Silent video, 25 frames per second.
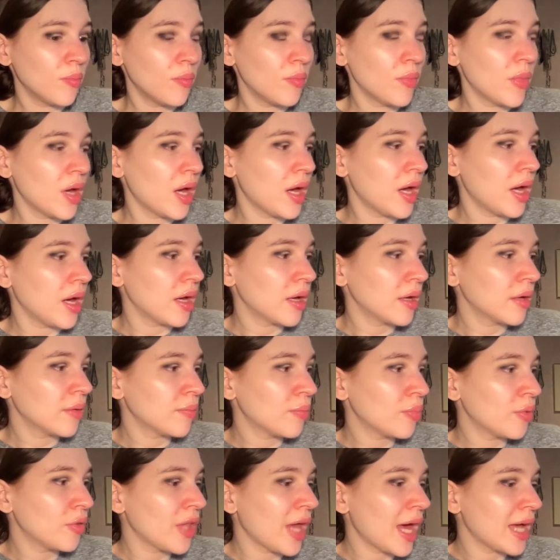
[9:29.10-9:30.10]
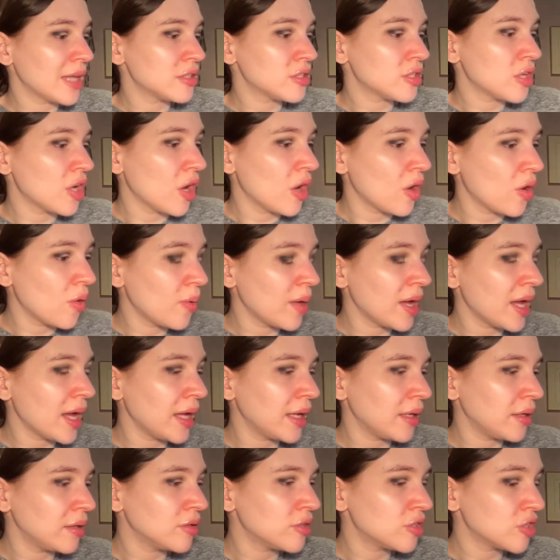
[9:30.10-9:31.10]
uh, plateau
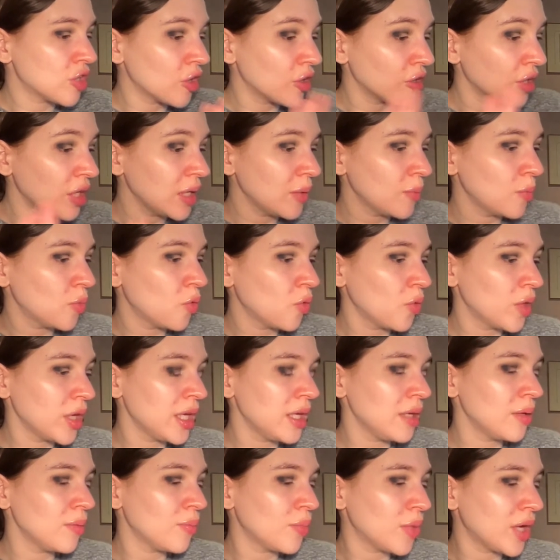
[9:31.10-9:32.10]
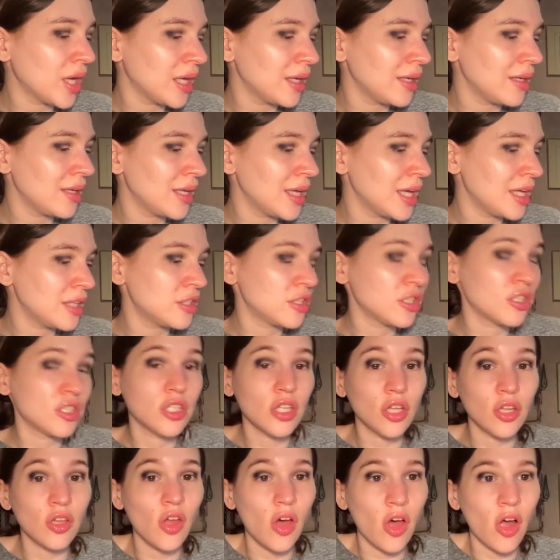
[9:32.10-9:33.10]
and turning point, but it's
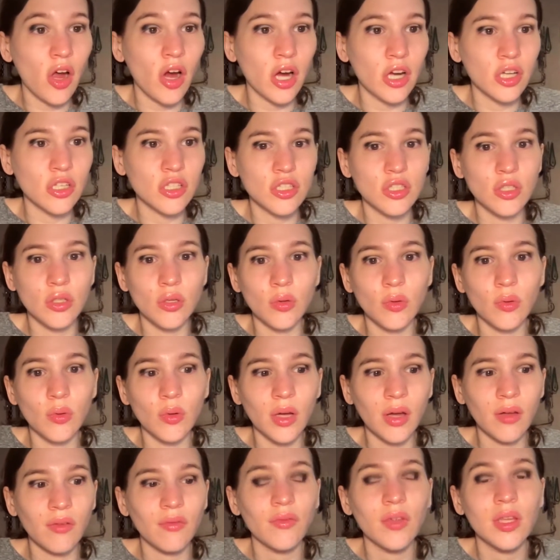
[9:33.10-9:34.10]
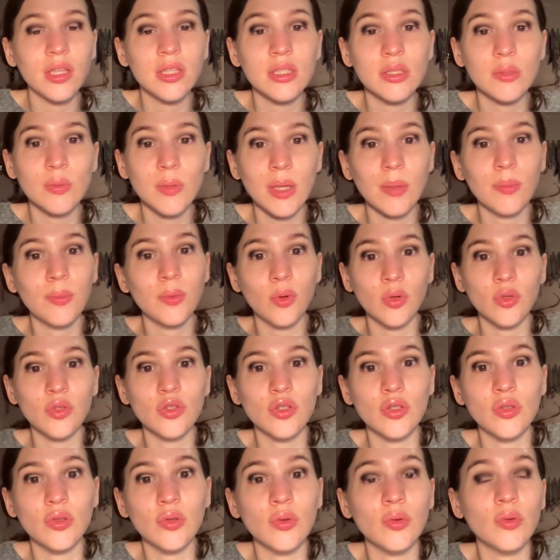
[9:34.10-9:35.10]
still hard to convince people
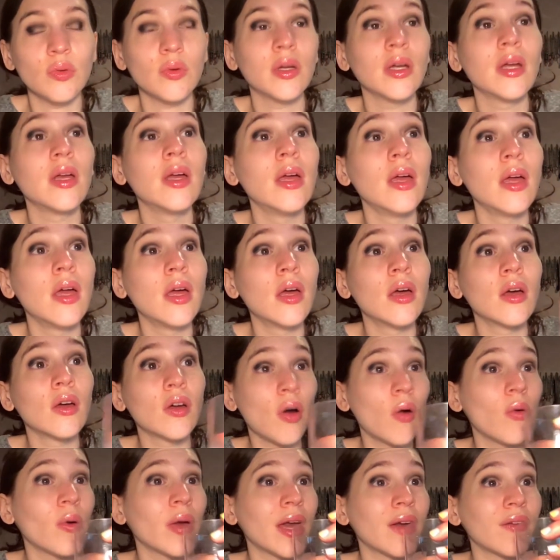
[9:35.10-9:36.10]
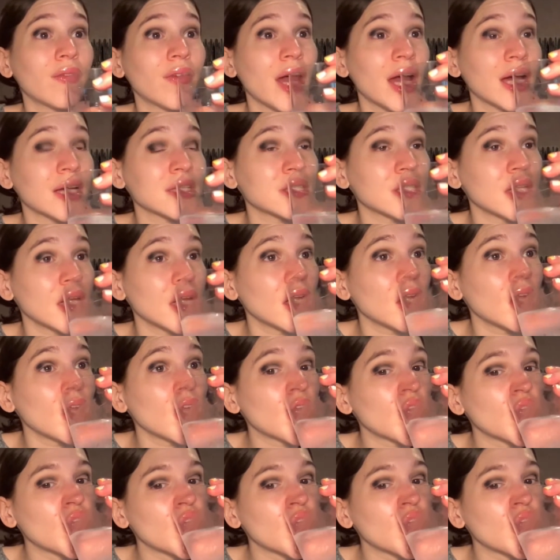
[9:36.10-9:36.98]
to go get vaccinated.